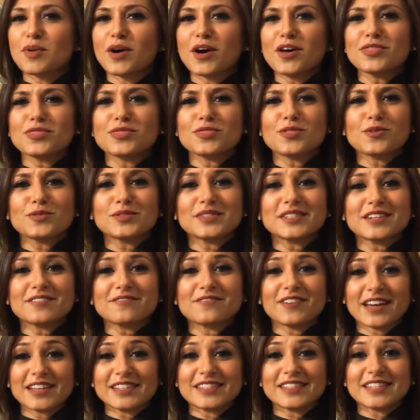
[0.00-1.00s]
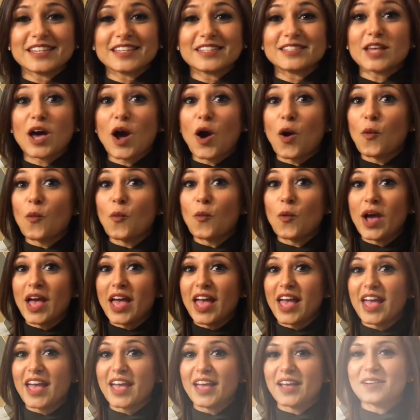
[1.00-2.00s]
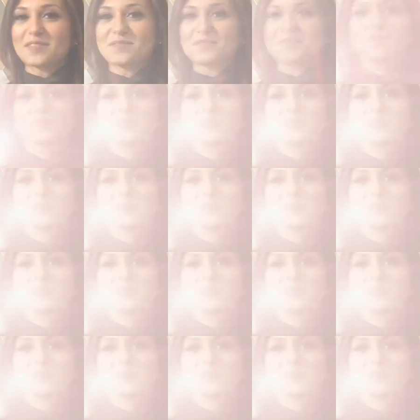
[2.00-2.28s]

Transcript: put those devices away.